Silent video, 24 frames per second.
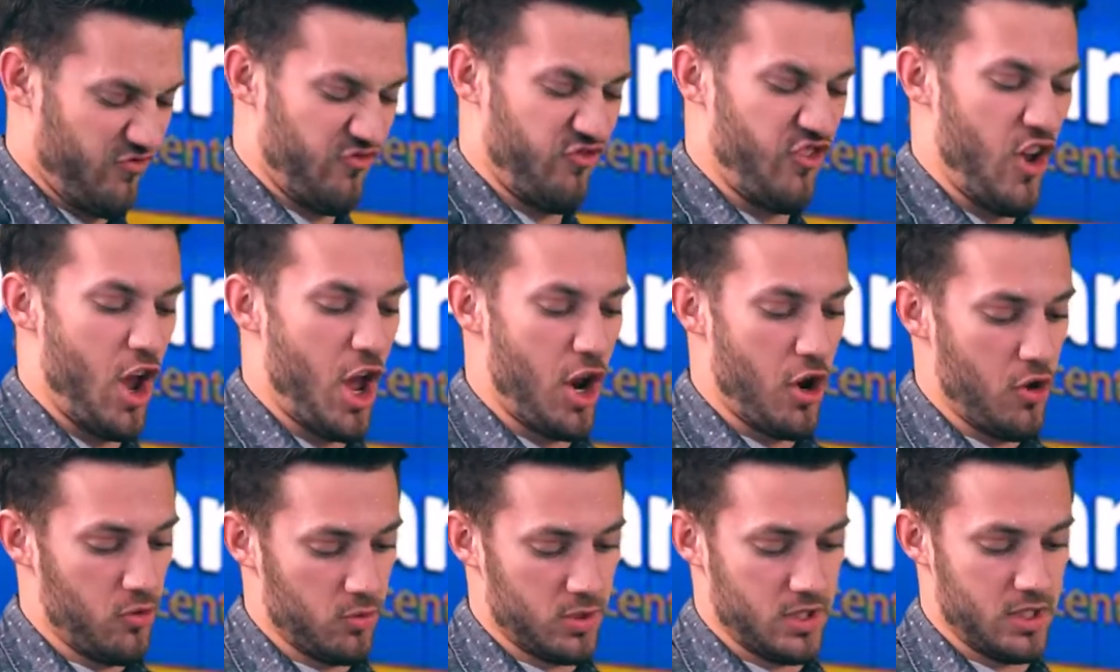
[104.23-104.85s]

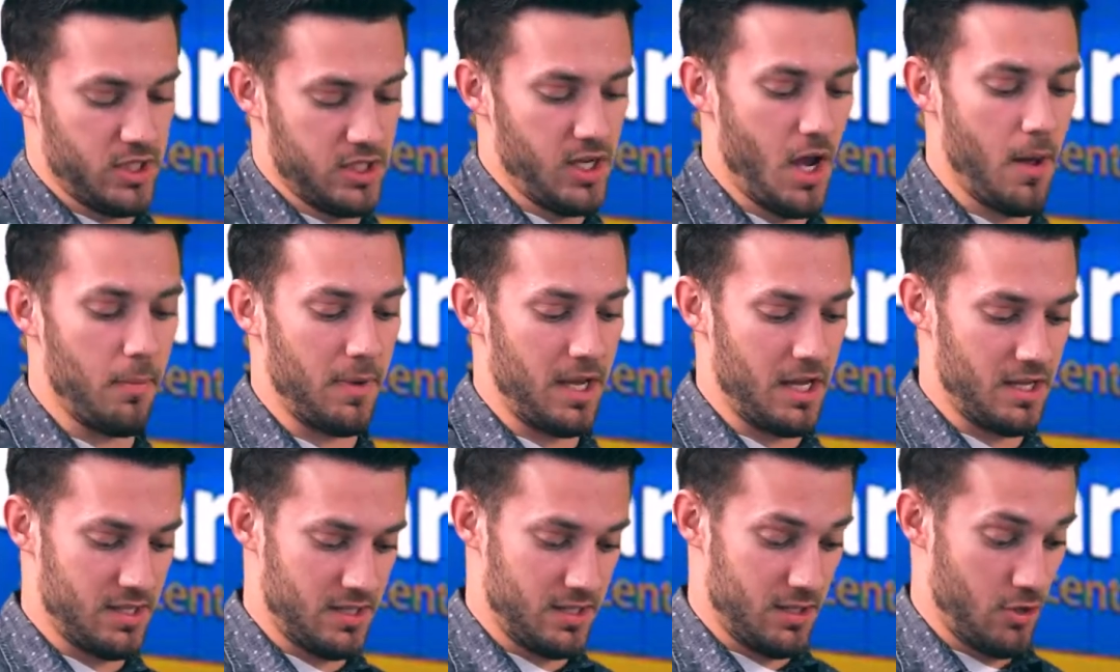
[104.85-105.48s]
Final
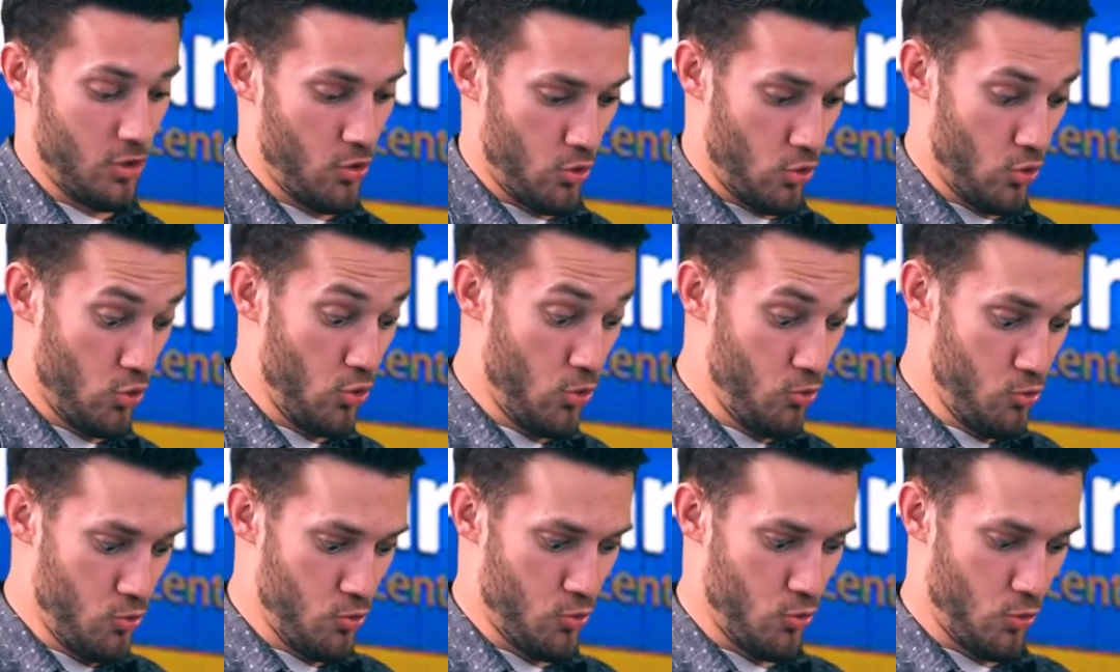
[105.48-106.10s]
gummies.
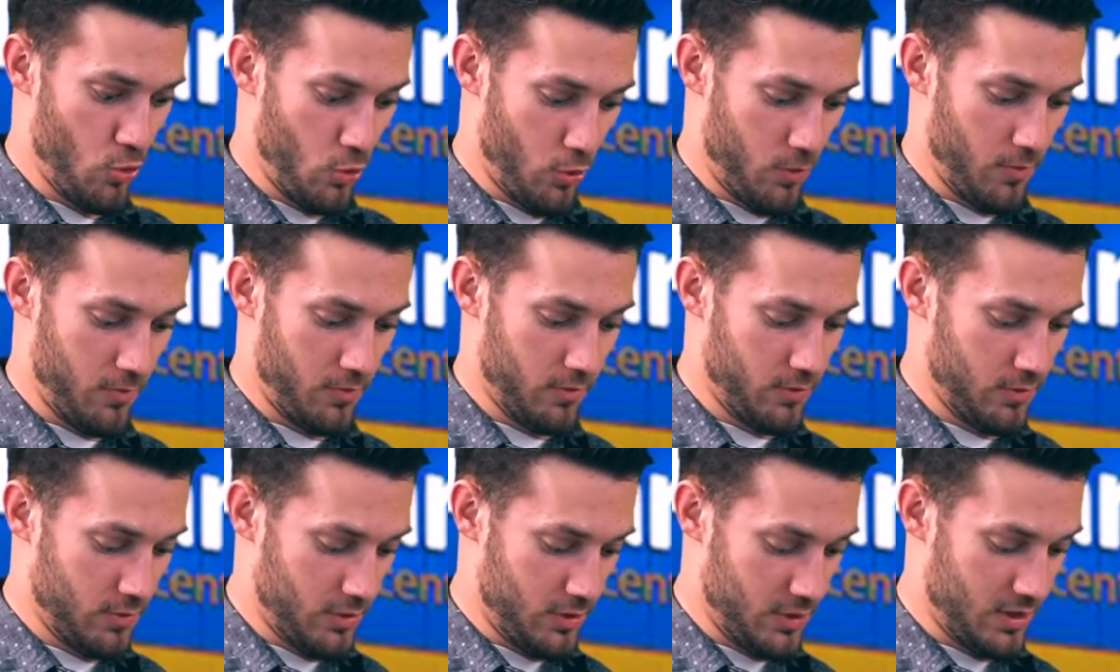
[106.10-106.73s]
Ooh,
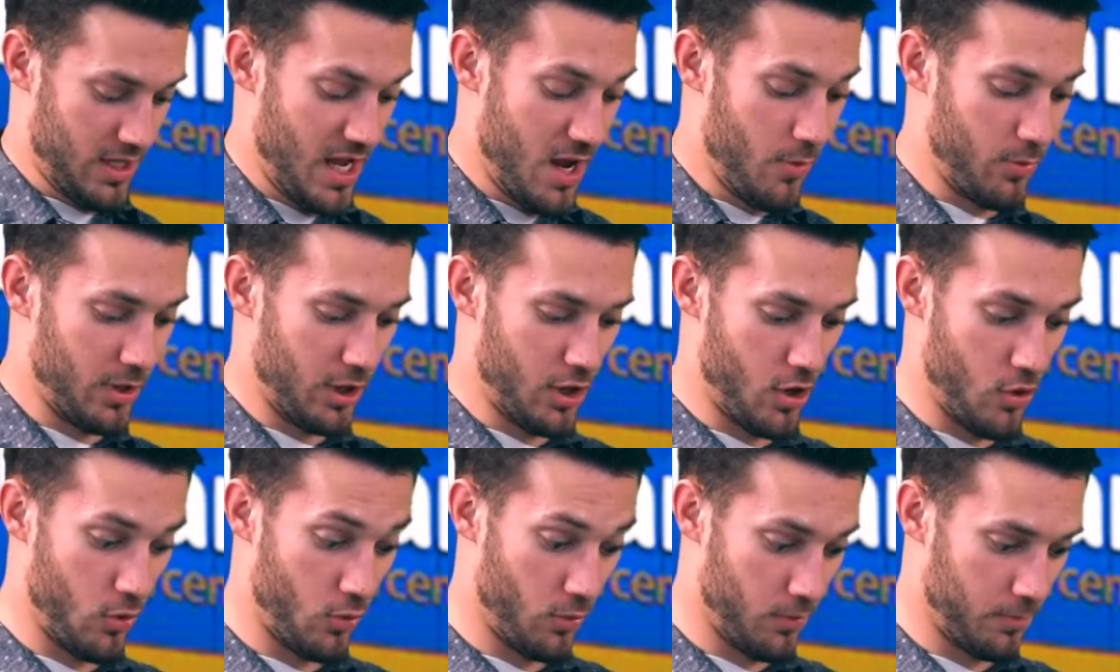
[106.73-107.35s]
there
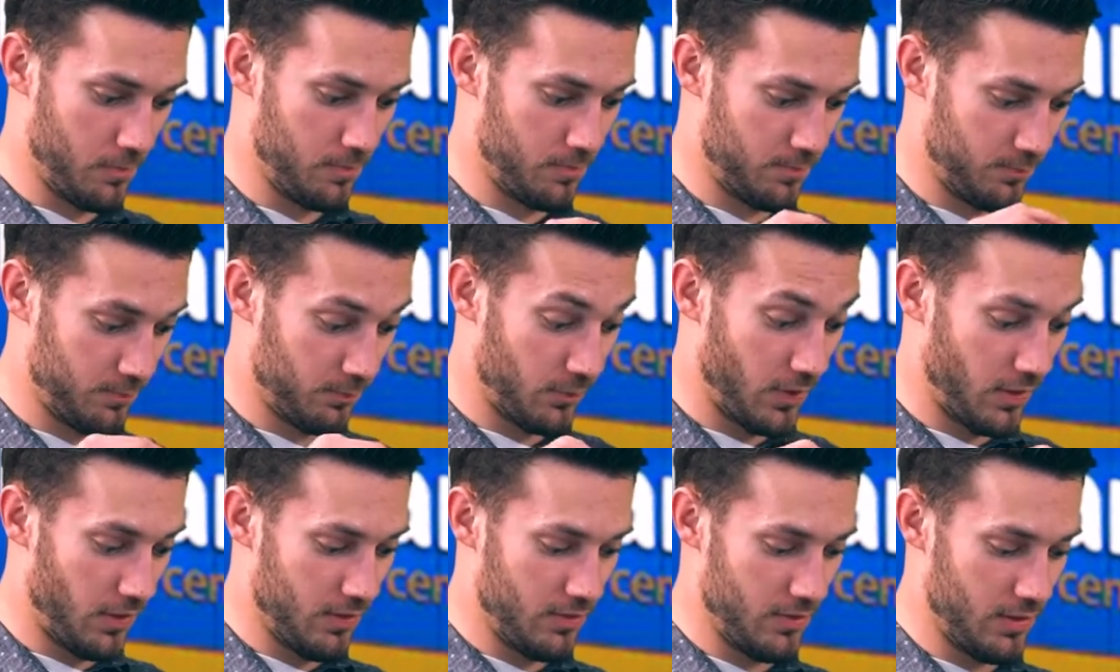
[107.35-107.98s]
we go.
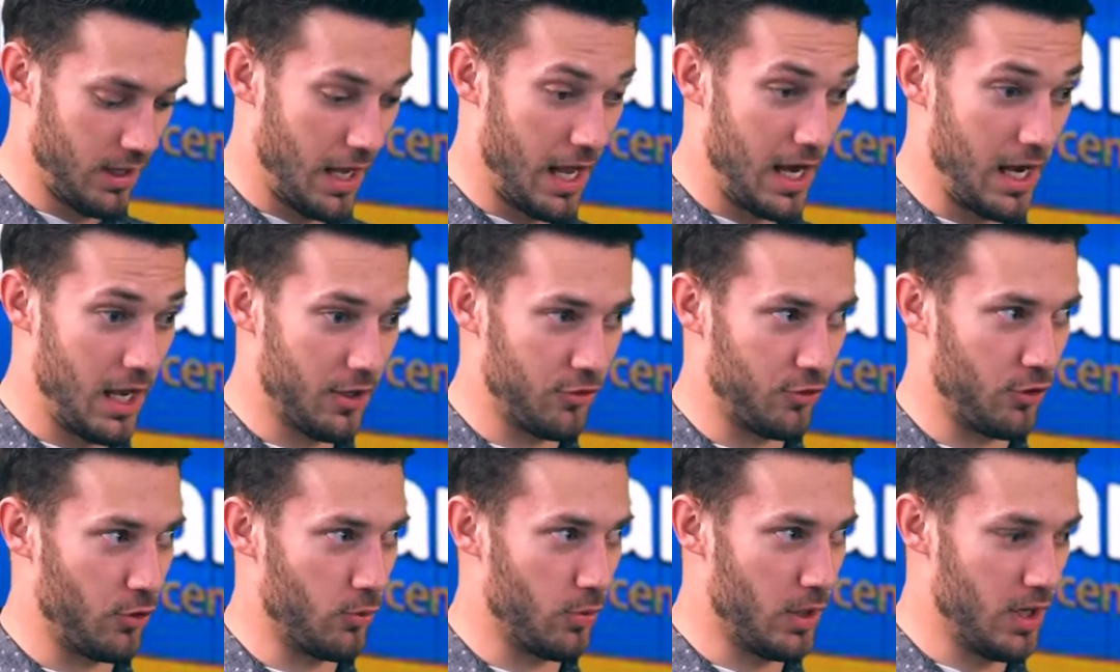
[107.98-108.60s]
I
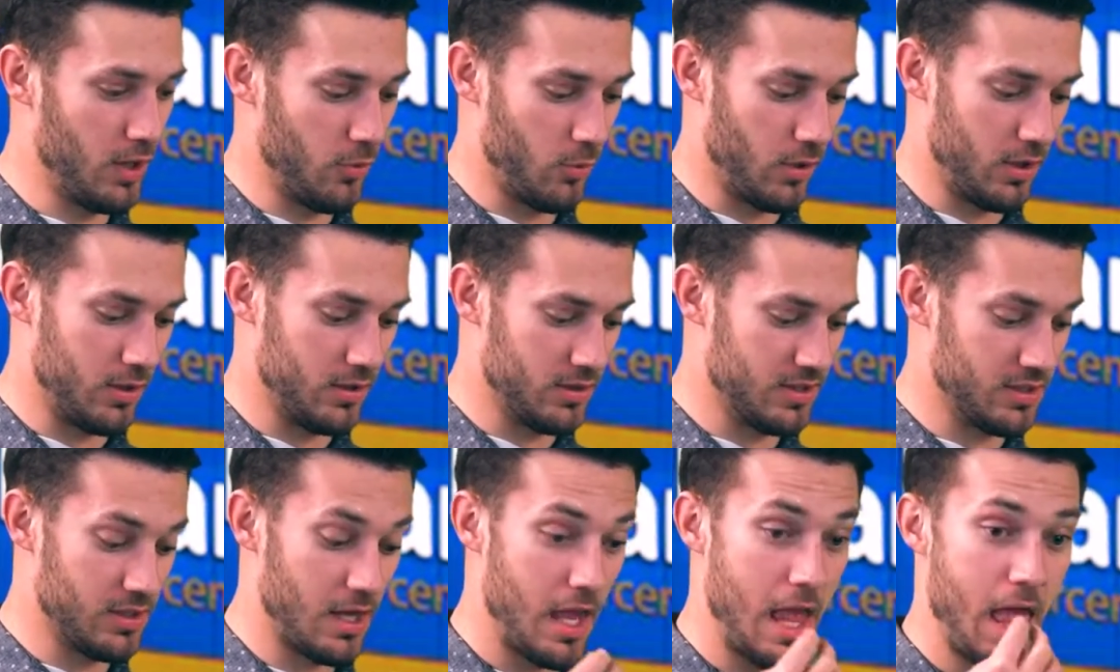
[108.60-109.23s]
like the green
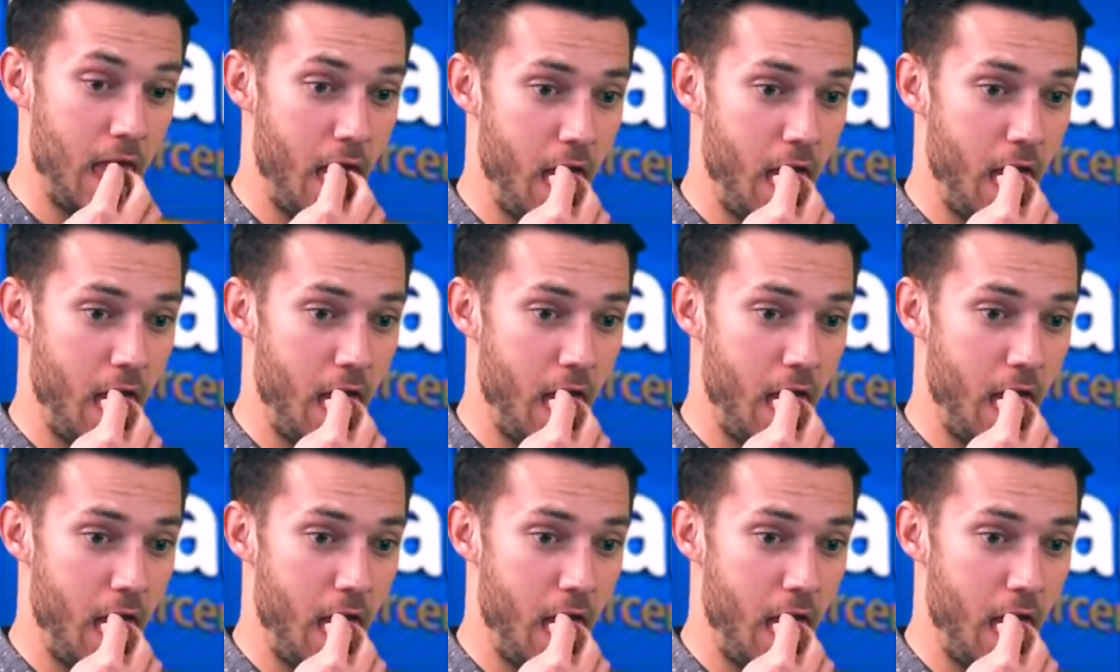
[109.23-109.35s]
ones.